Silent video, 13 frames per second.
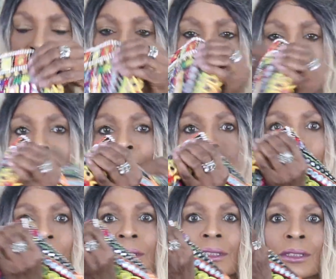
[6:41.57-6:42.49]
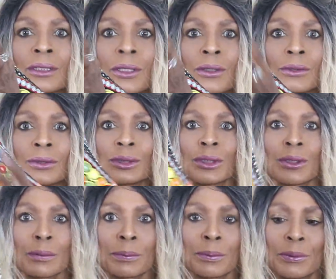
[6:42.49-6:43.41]
And it is just so,
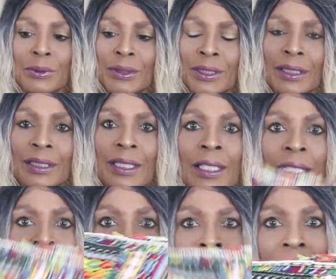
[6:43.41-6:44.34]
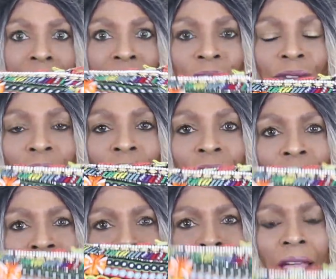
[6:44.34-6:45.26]
so pretty, and it's real,
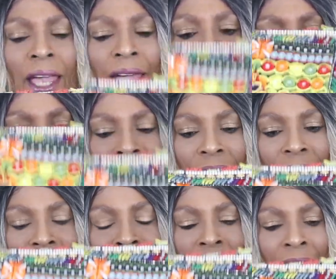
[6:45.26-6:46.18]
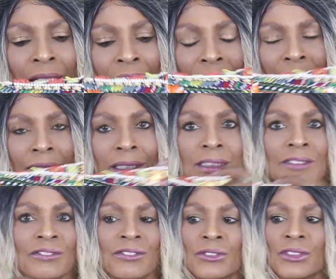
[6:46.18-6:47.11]
real heavy, and it's
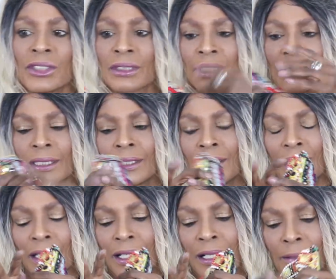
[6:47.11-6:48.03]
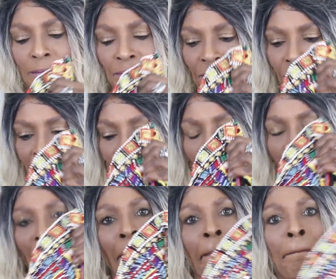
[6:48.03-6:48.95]
really
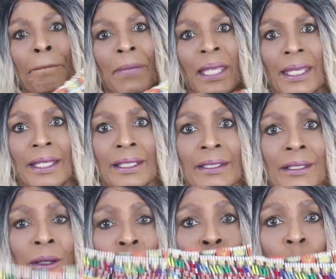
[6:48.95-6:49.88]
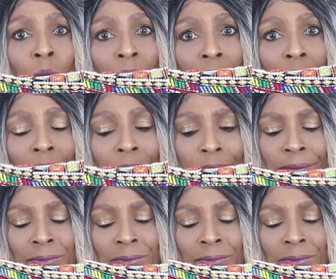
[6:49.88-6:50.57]
made well.